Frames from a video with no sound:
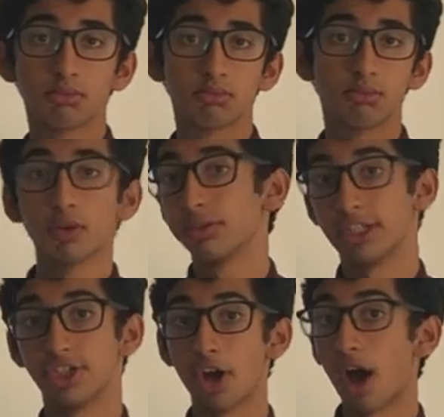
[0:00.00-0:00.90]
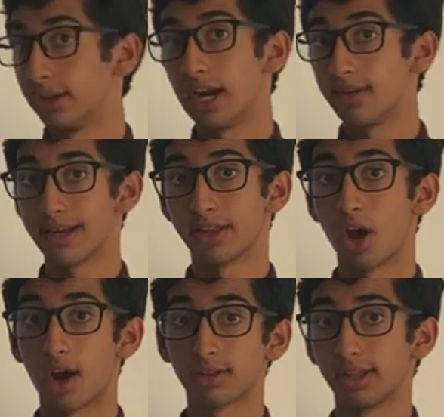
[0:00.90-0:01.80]
Mostly shocked out of my
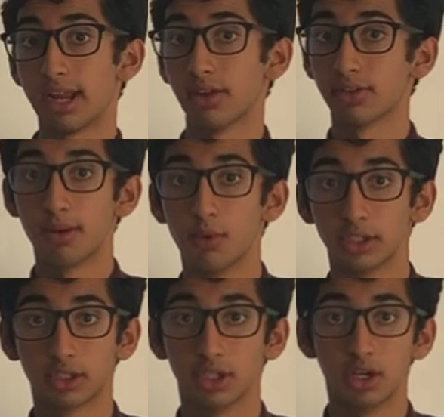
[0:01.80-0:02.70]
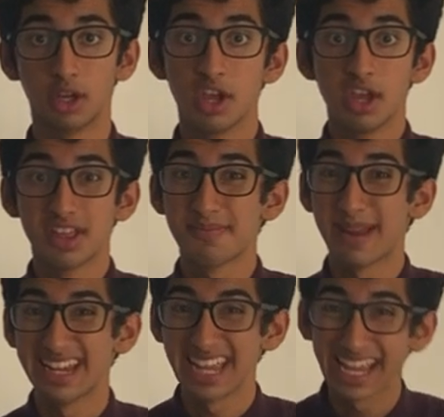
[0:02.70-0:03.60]
socks at how someone could
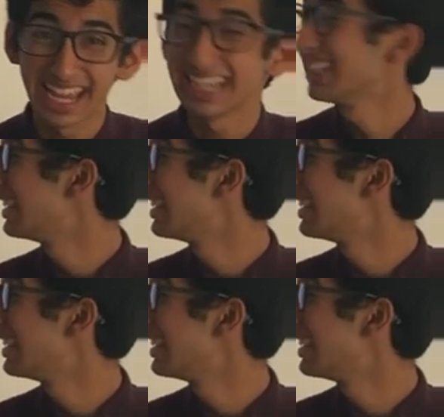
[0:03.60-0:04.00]
spend 8